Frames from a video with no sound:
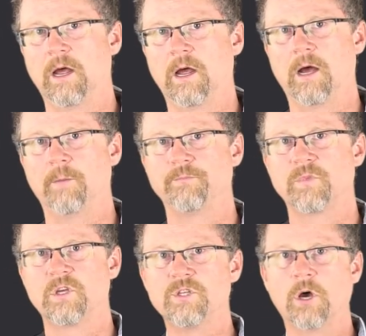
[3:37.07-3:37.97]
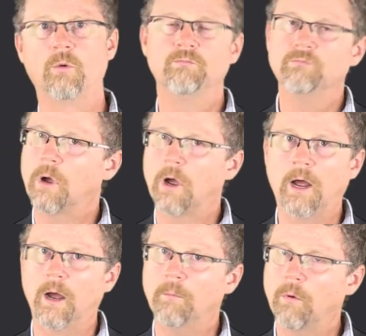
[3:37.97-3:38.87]

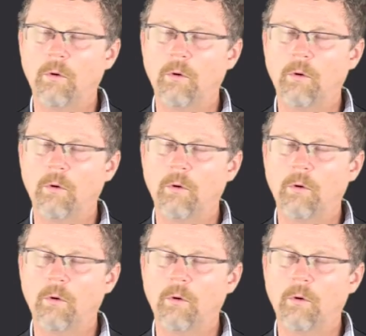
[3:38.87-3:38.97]
A